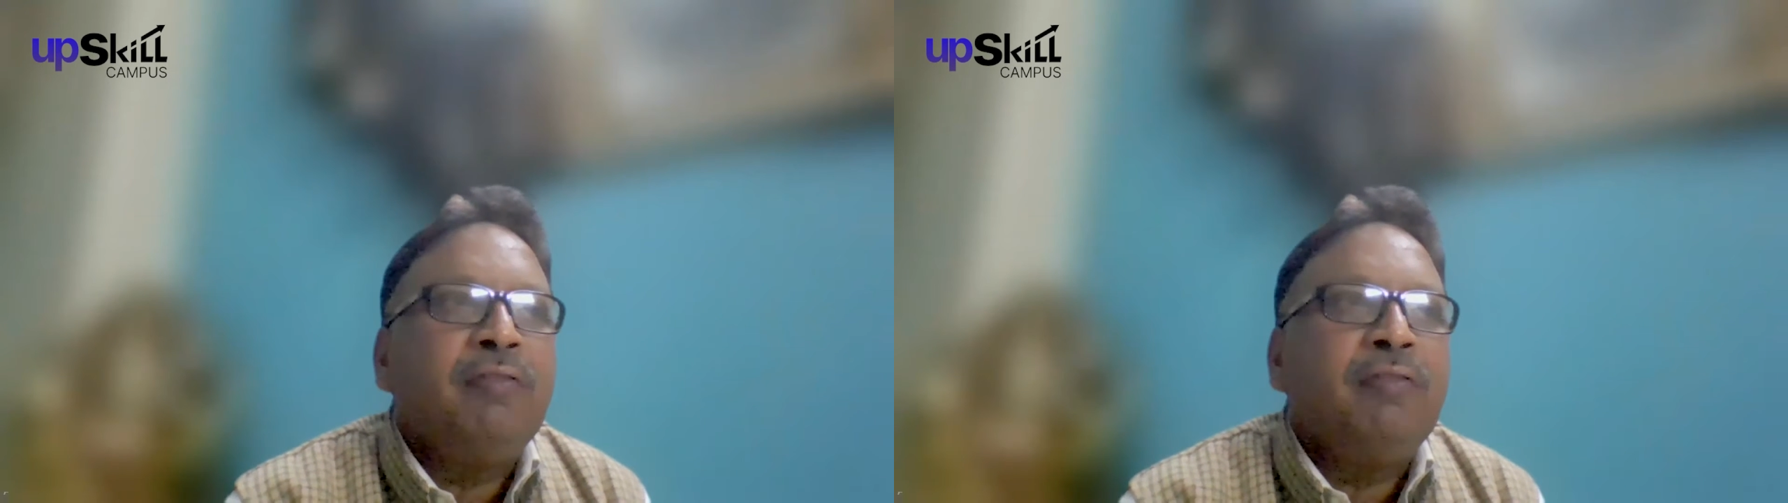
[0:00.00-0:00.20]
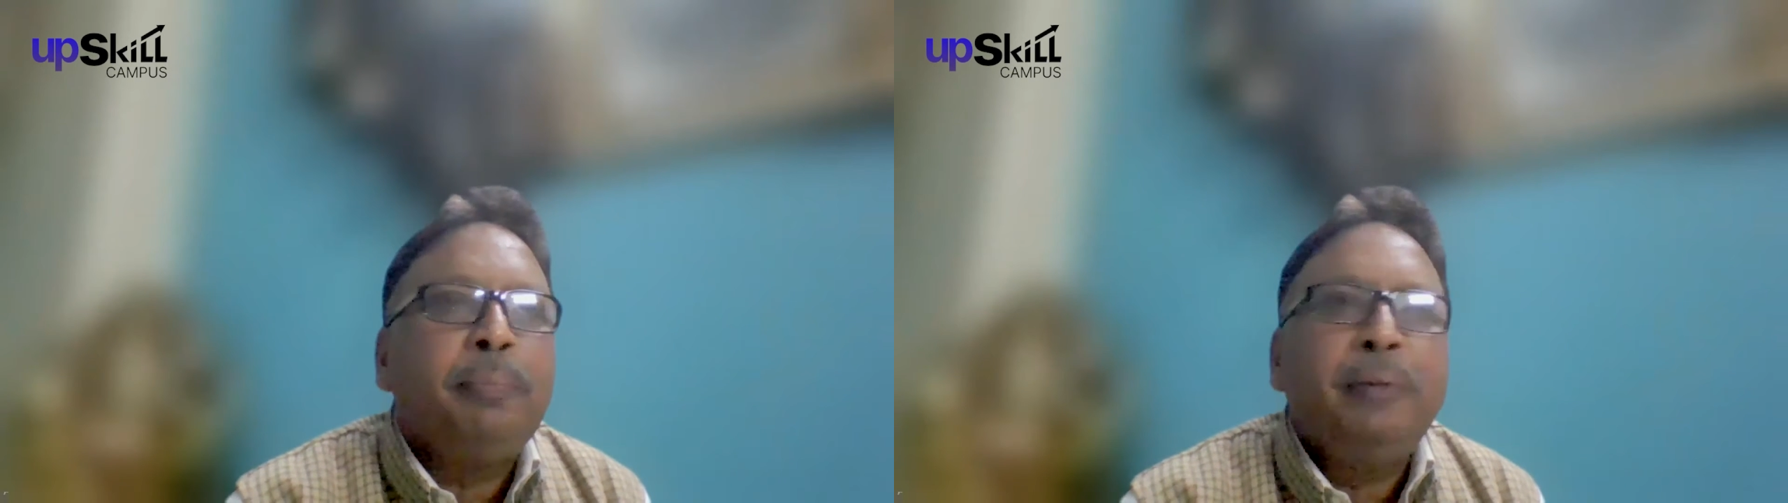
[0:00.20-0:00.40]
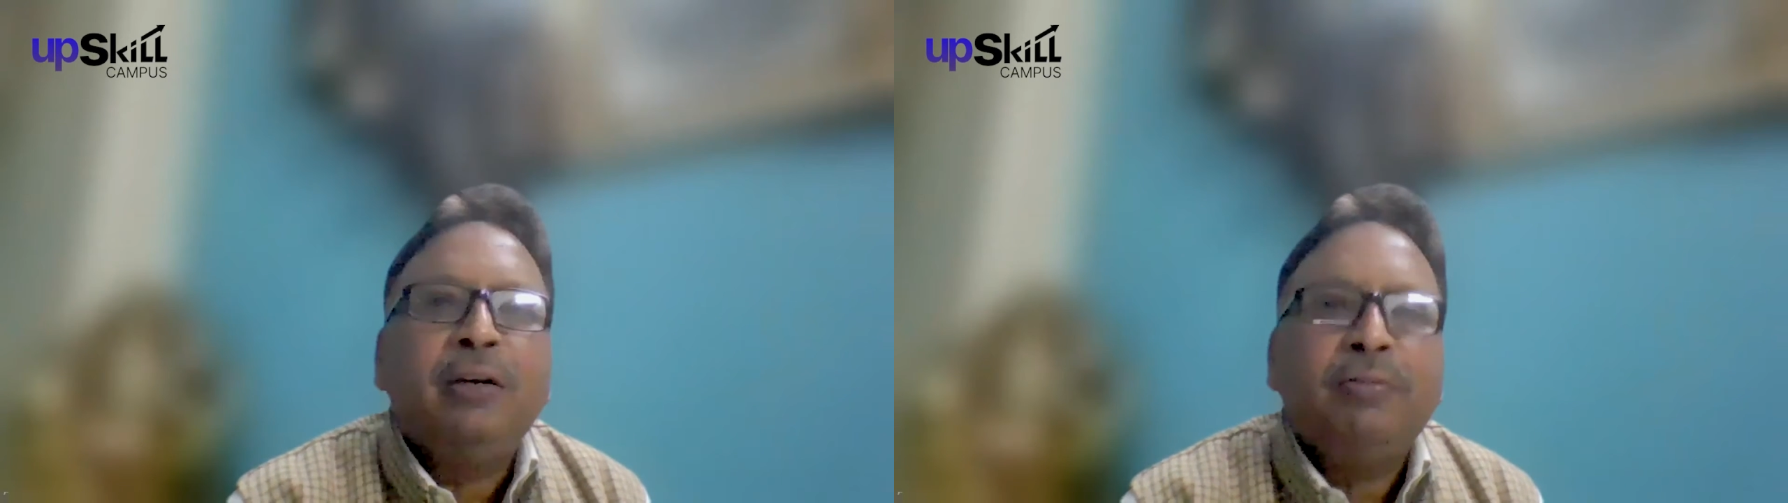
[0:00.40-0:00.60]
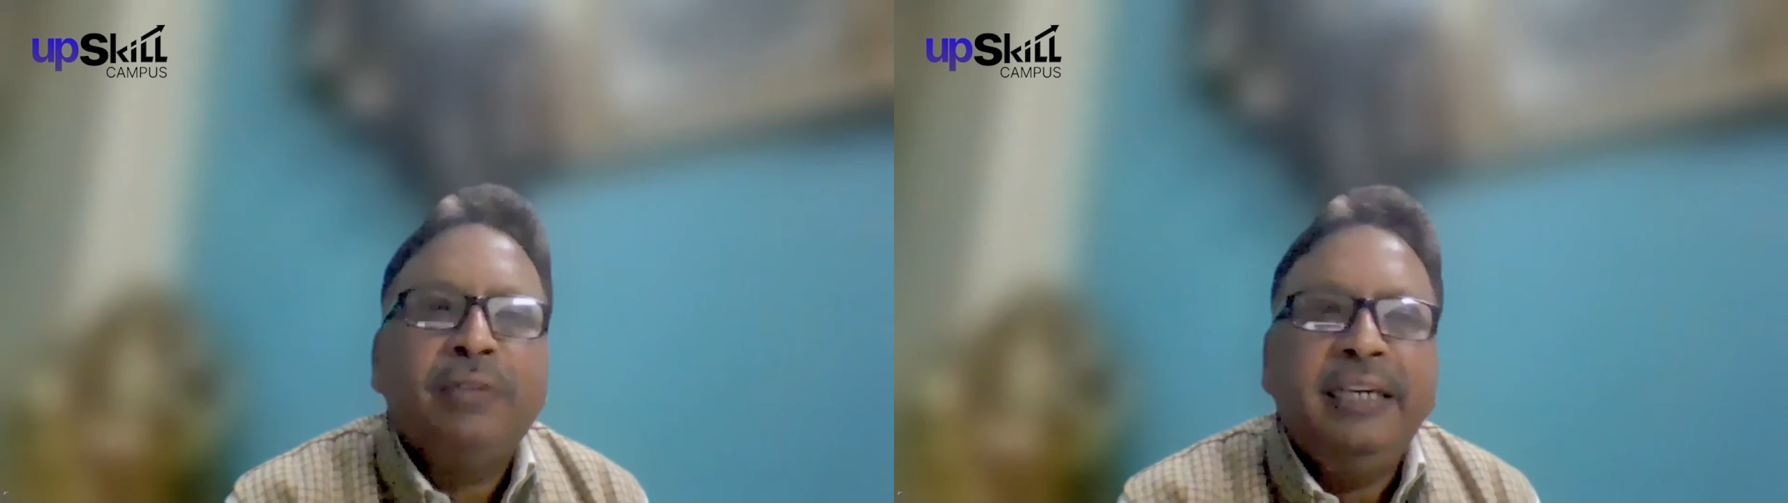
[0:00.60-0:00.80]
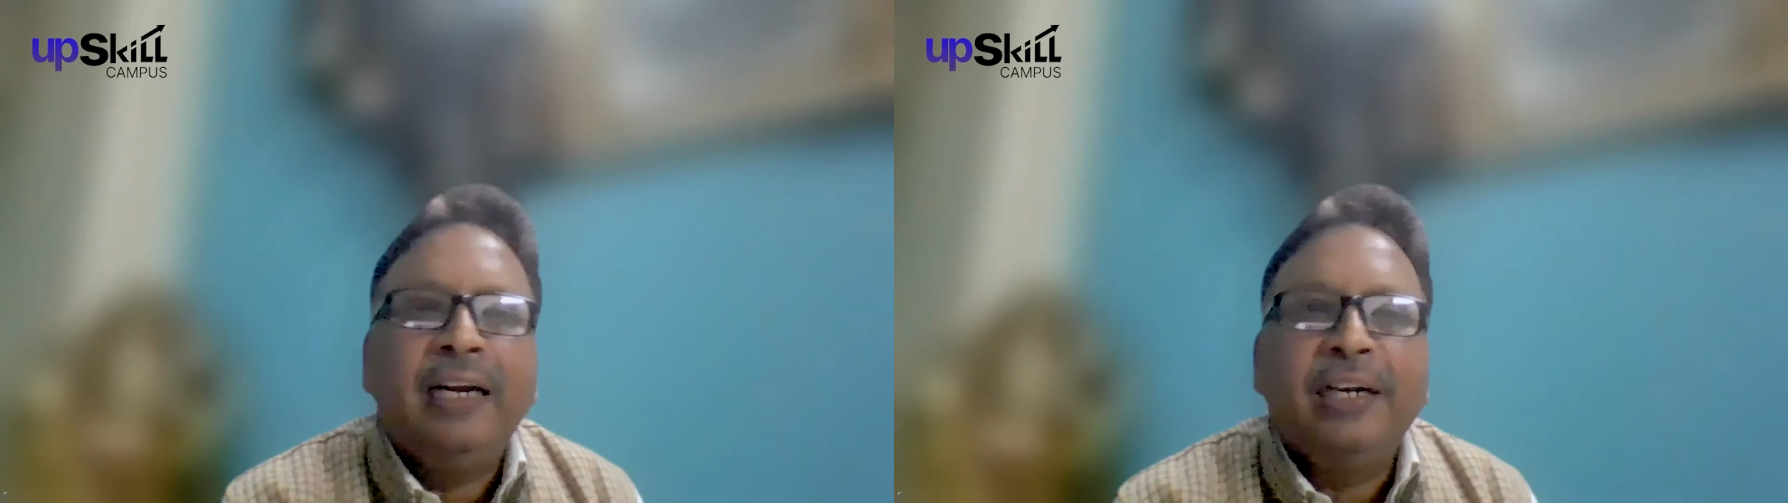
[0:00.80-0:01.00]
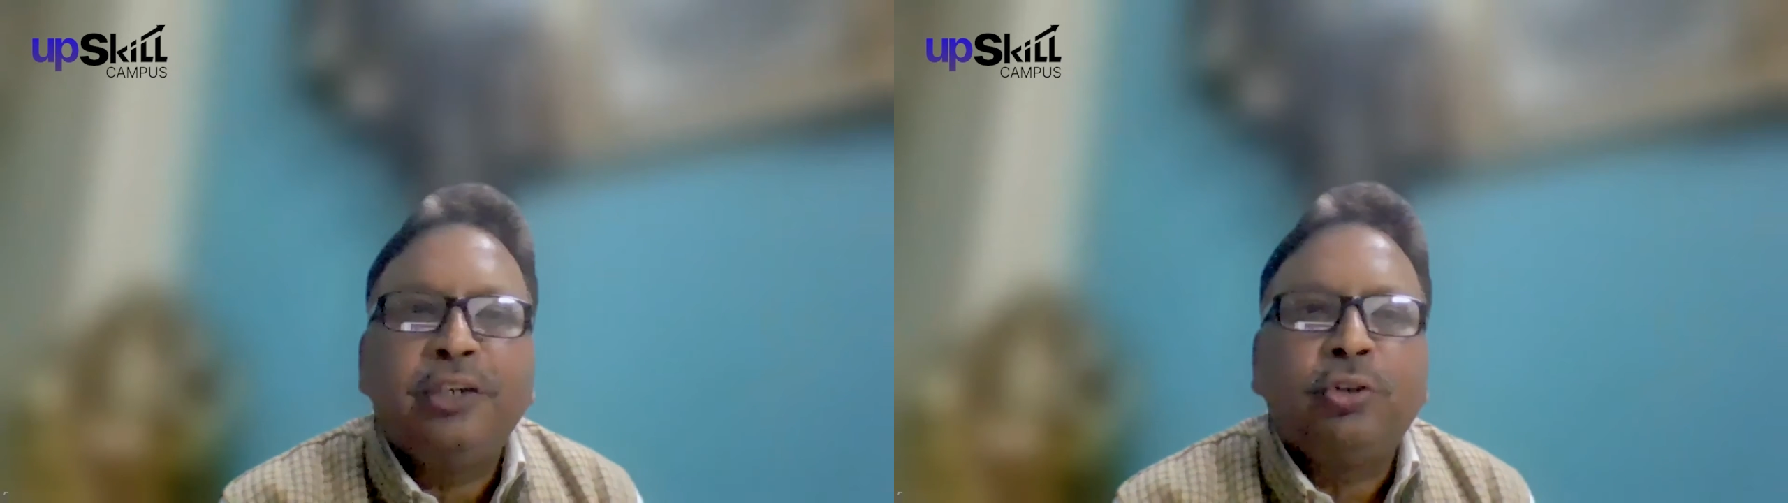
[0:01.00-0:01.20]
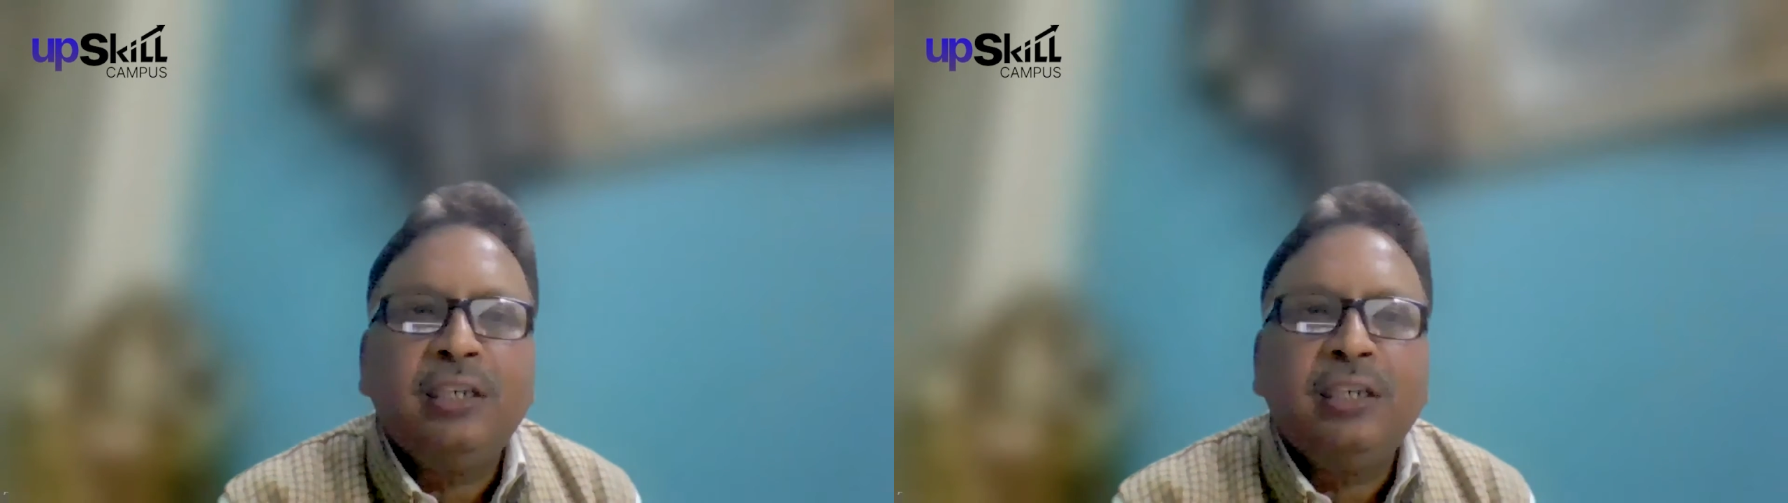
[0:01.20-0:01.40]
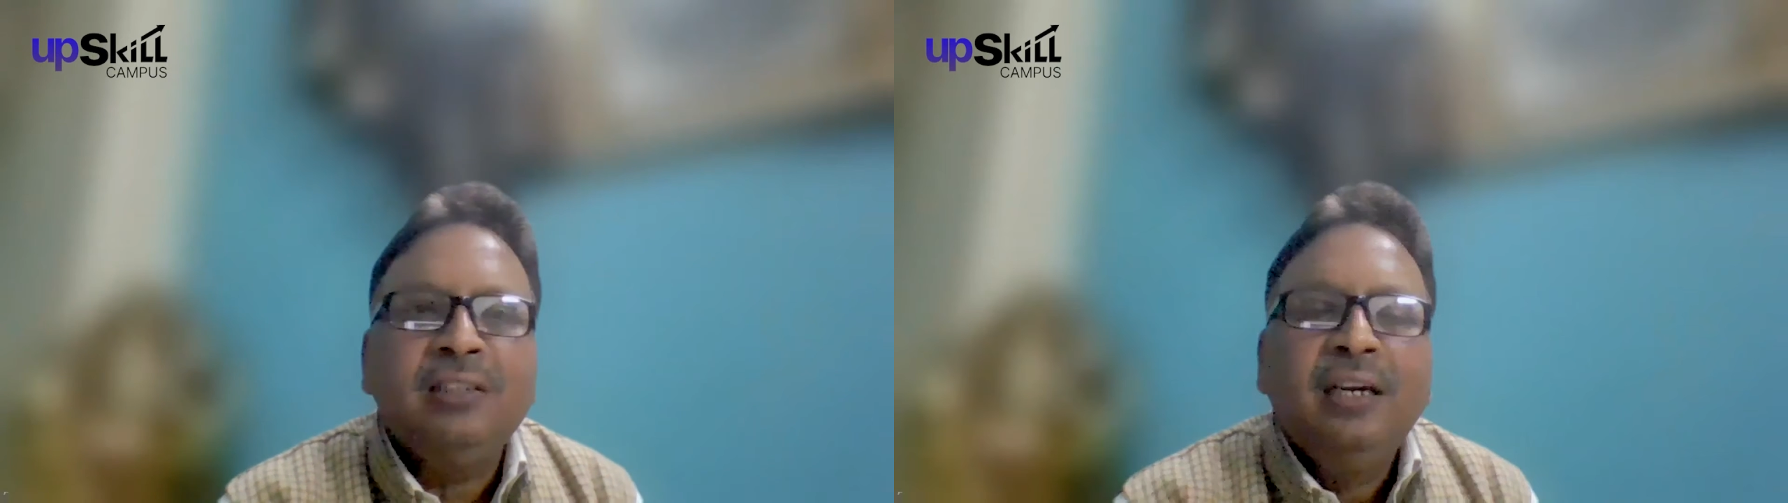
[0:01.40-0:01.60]
development of any
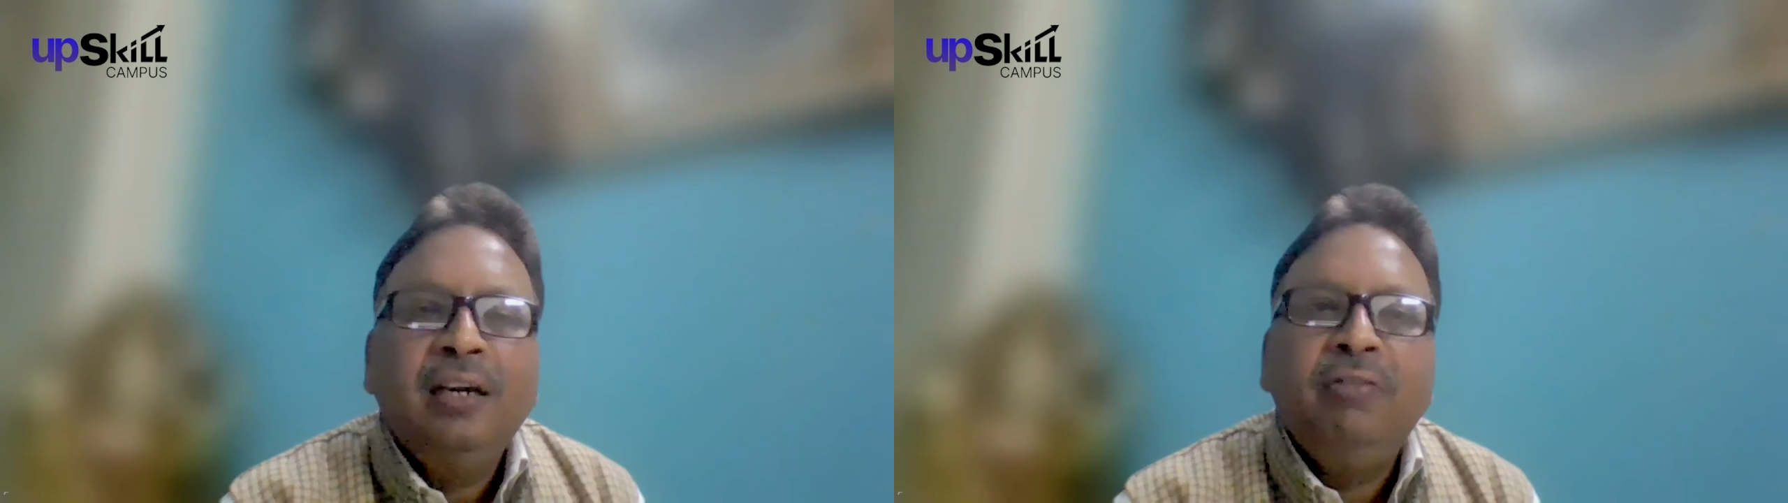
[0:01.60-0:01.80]
electronics.